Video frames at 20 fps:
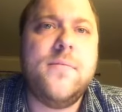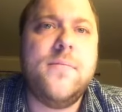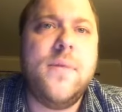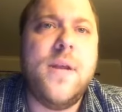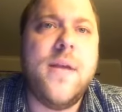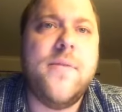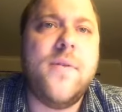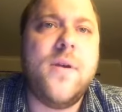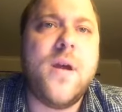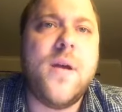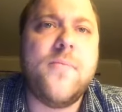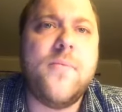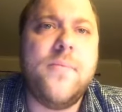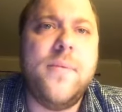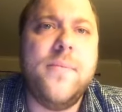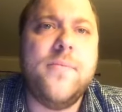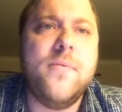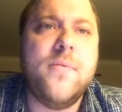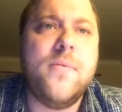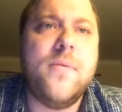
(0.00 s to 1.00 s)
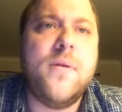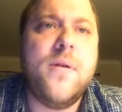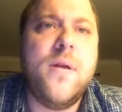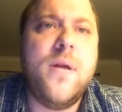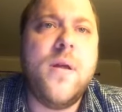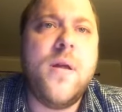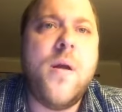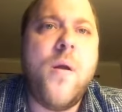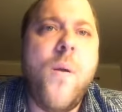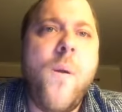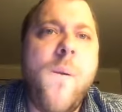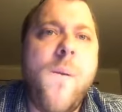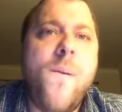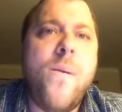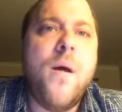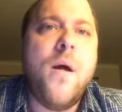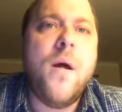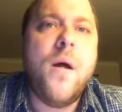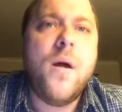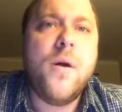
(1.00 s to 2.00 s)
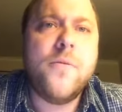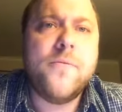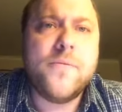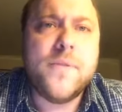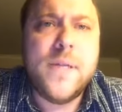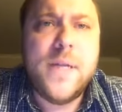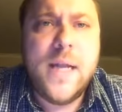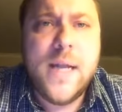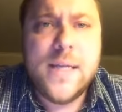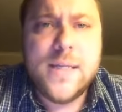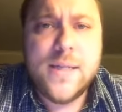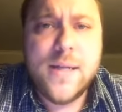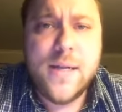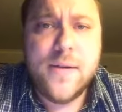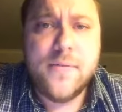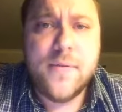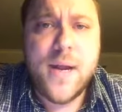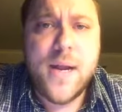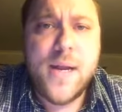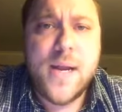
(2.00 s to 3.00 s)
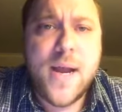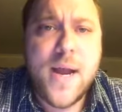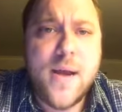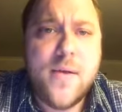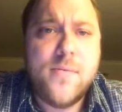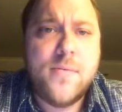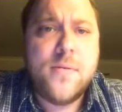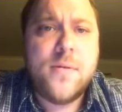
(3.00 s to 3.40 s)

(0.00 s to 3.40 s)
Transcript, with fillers: We have a couple people hopefully getting in right now.